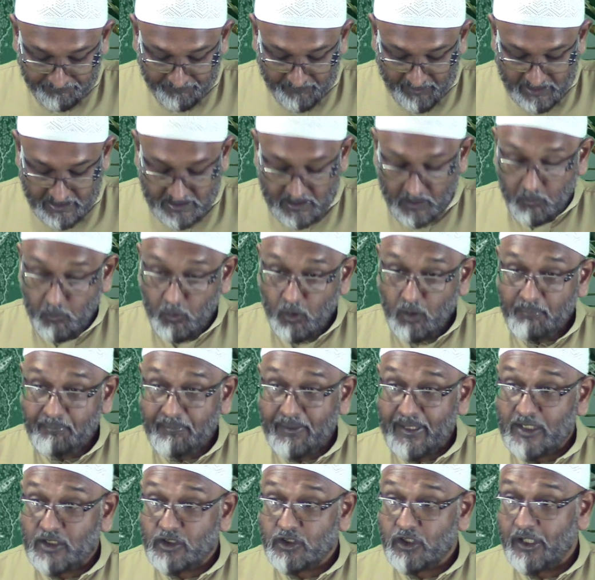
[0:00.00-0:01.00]
some were
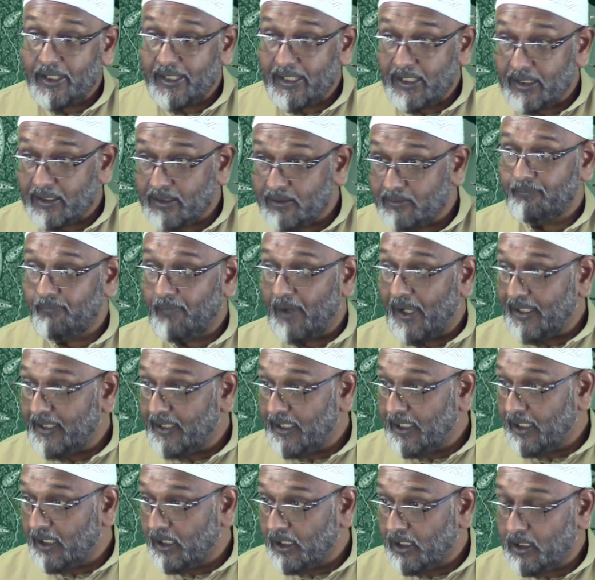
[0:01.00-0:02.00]
betrayed by
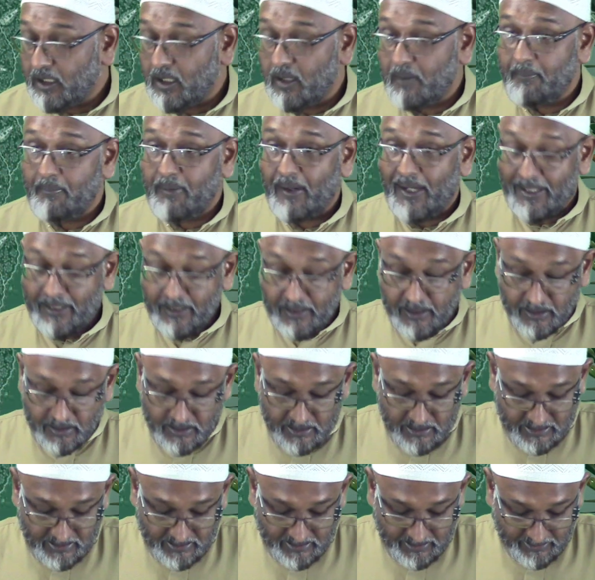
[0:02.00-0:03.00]
their
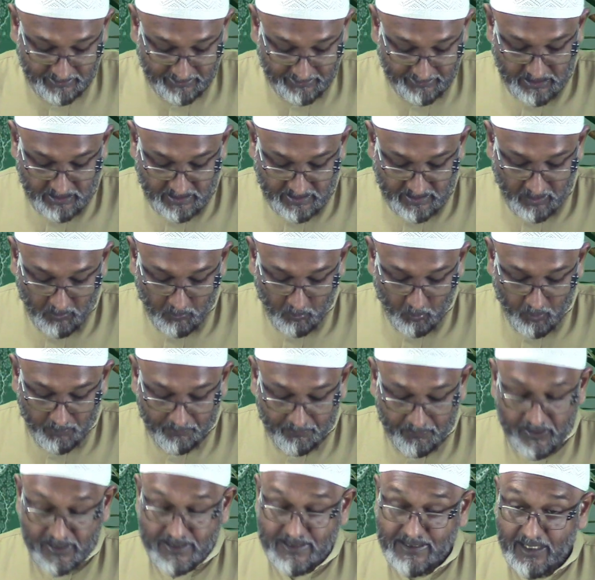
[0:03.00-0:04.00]
companions, some were
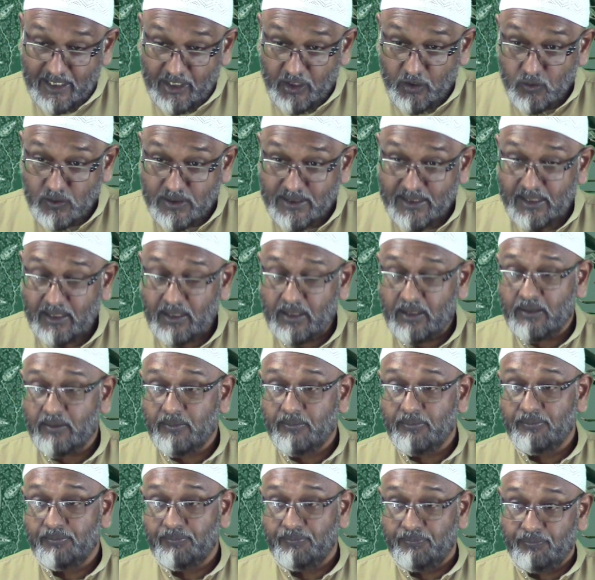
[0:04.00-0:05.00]
persecuted,
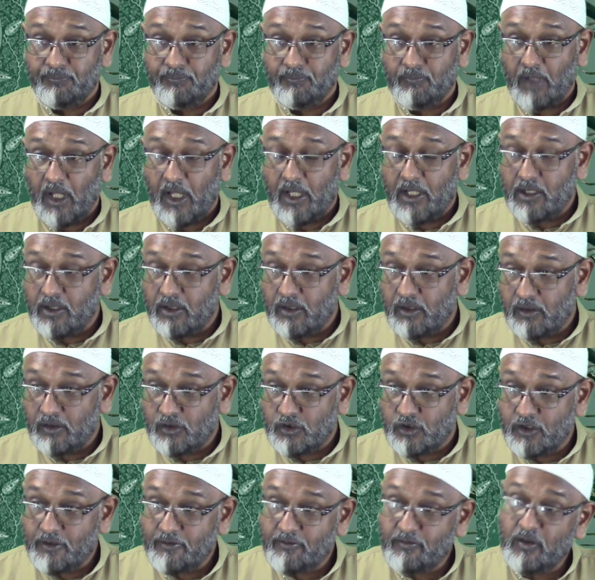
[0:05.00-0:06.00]
and
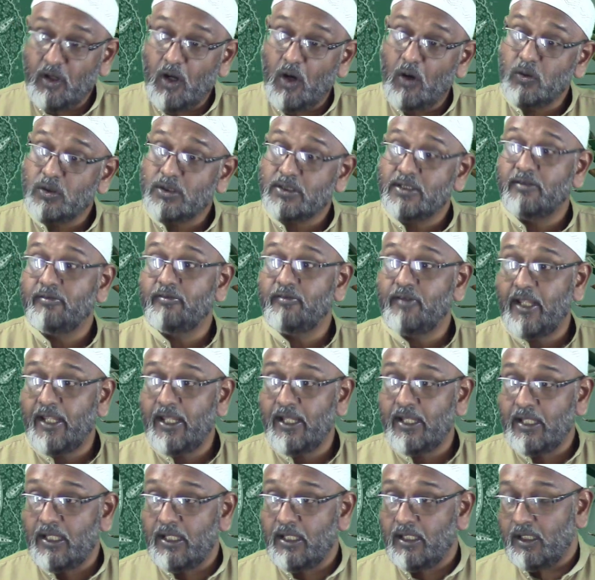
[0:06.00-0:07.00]
driven out of
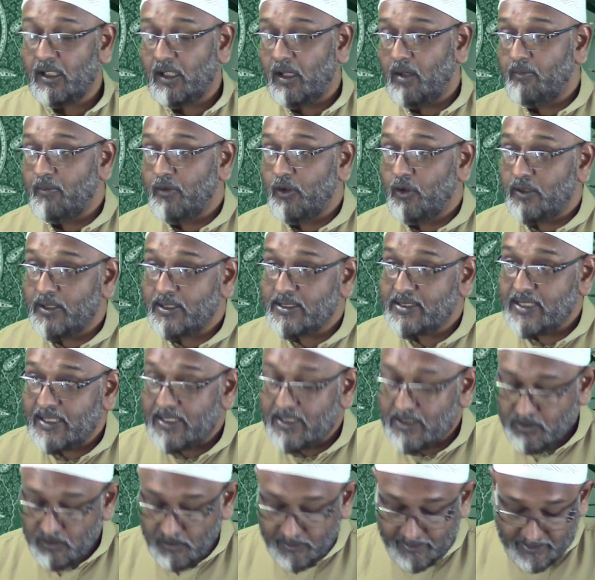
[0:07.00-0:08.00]
their
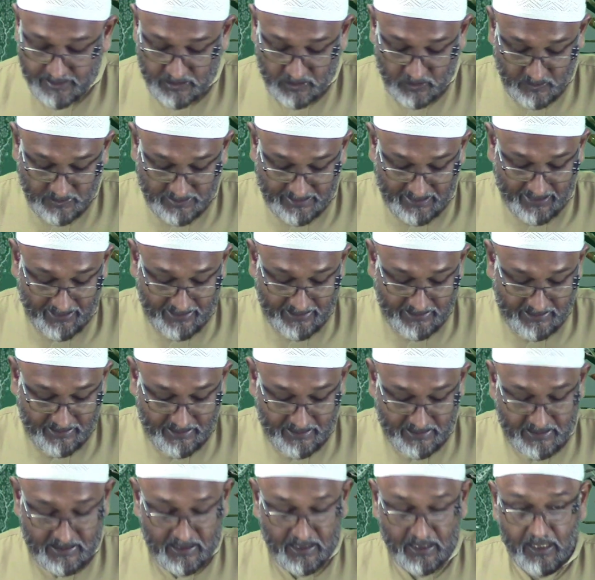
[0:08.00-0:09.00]
communities or their
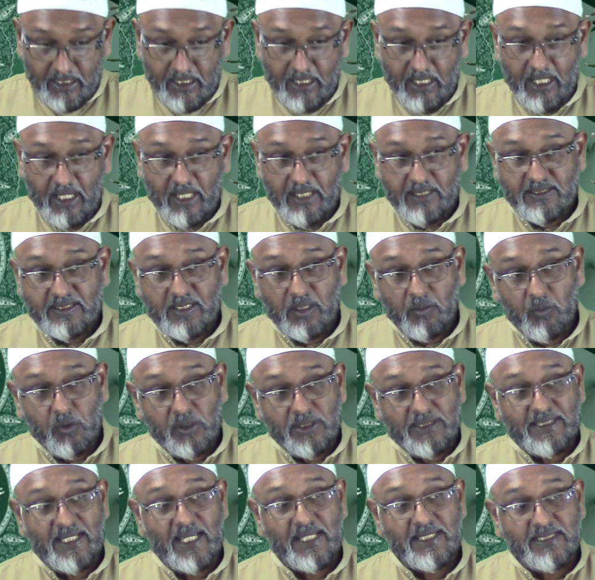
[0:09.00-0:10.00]
societies, and some were
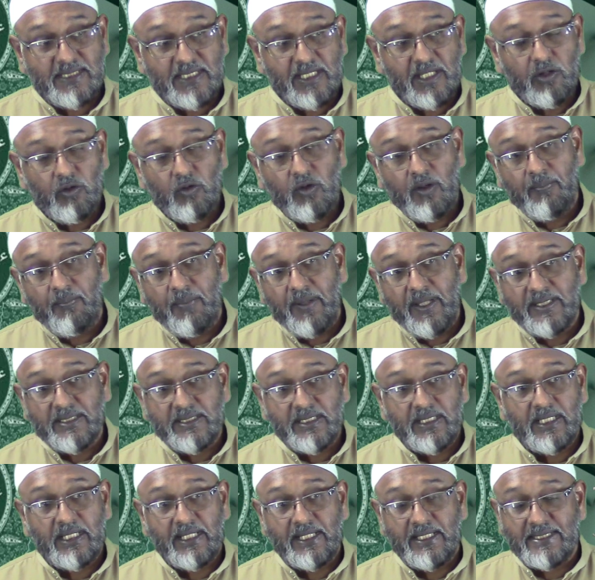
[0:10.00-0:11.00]
tested
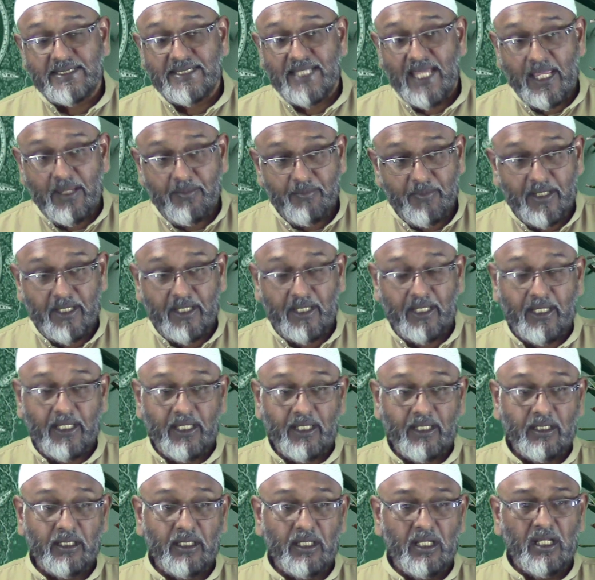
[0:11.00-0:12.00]
repeatedly, time and
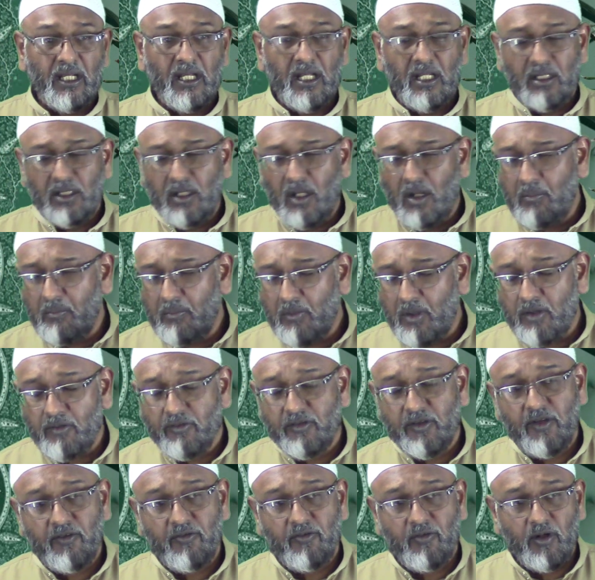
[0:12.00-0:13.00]
again. Number of
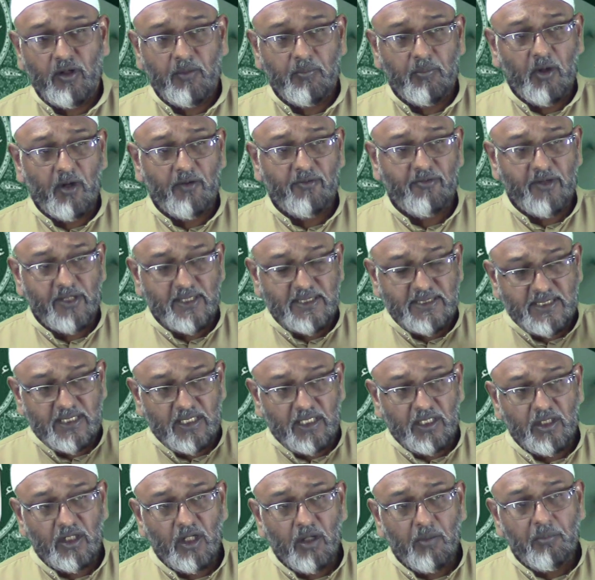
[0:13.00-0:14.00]
different prophets in a
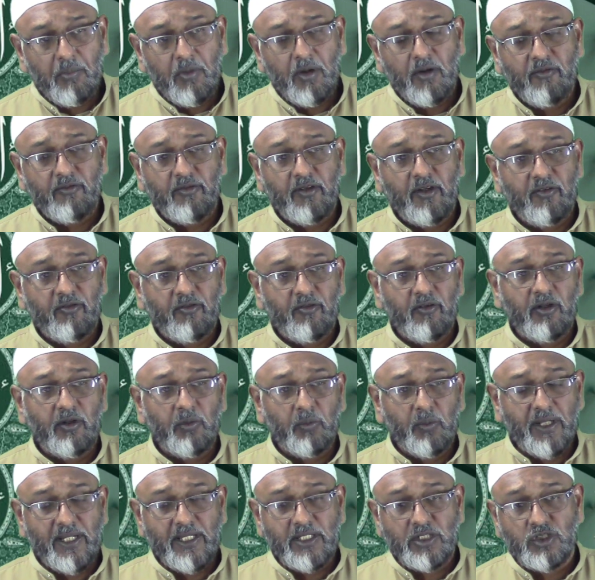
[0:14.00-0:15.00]
number of different
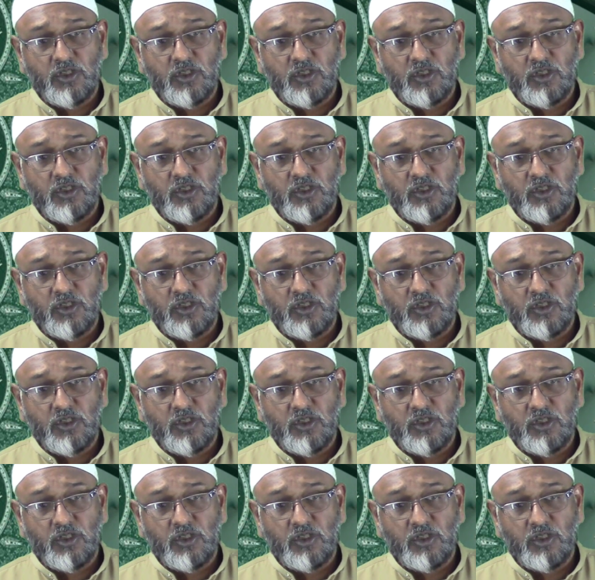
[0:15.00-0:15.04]
ways